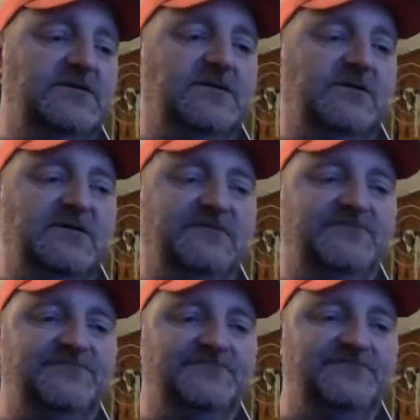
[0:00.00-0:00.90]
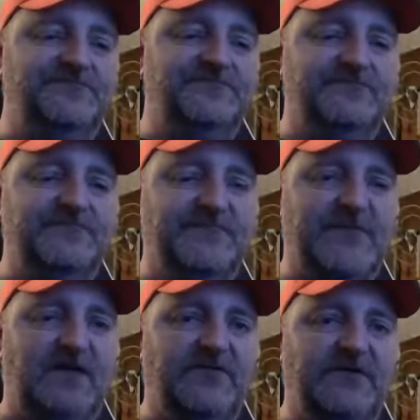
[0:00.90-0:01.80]

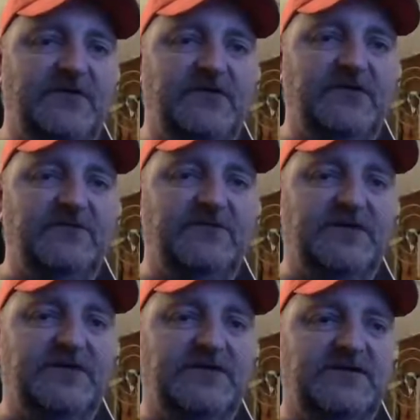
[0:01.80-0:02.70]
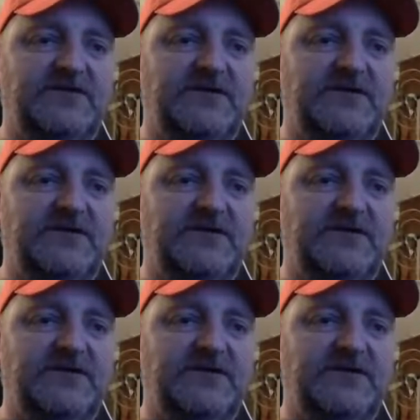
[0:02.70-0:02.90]
down there it was like,